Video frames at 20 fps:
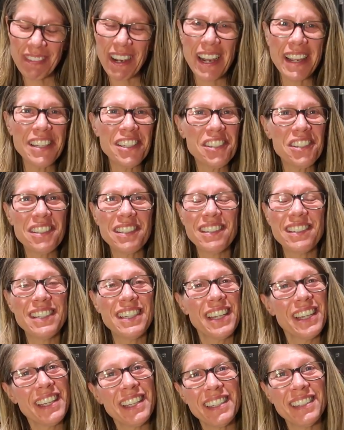I just
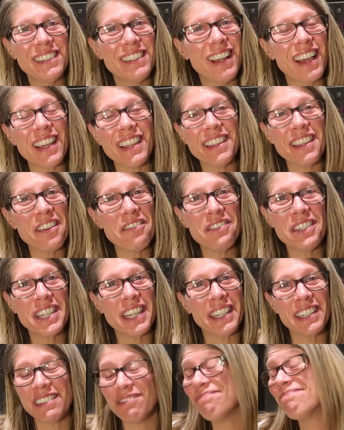did. I loved
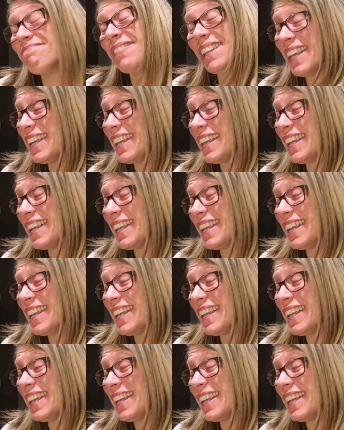it.